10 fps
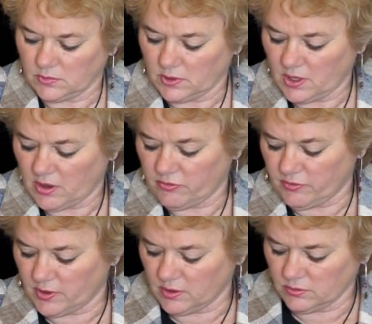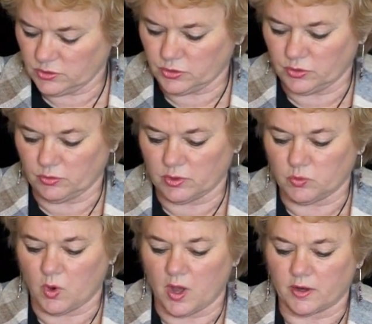I have tuna
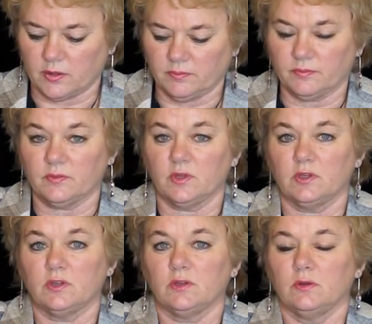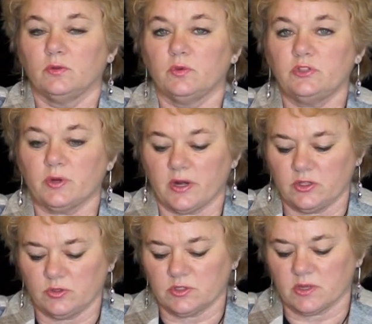with water. We try
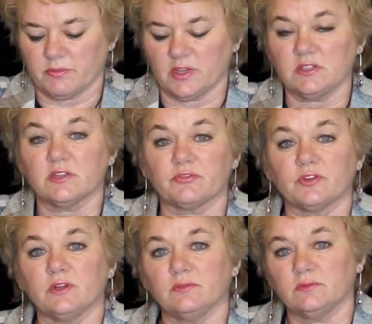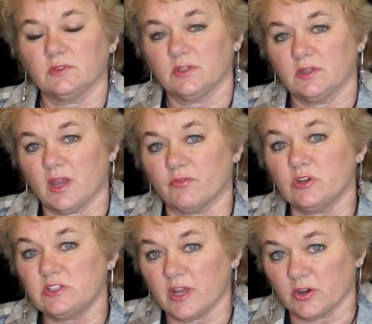to do something different
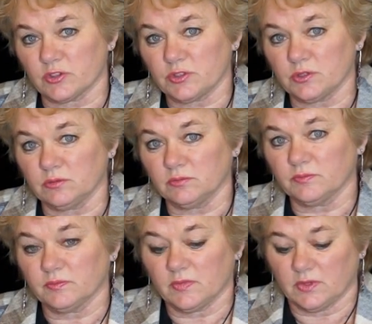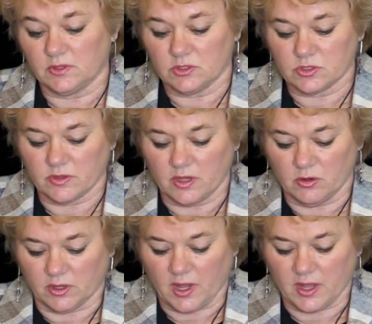every day or two so that
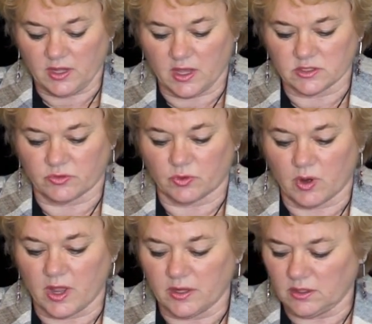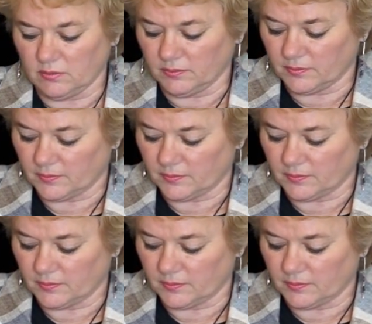your cat has variety.